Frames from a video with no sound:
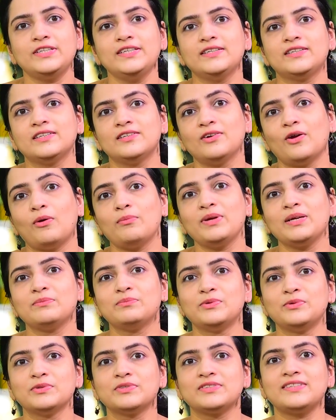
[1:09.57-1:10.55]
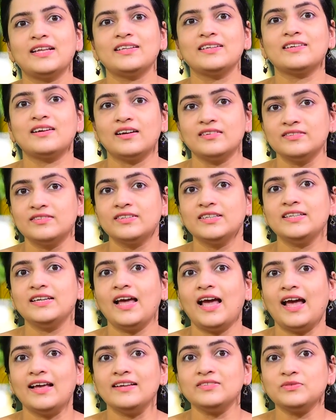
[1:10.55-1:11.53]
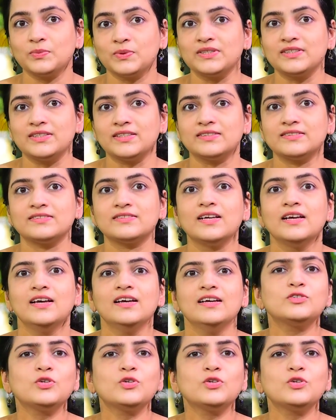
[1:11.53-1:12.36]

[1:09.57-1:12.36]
the economic boost that the country has witnessed.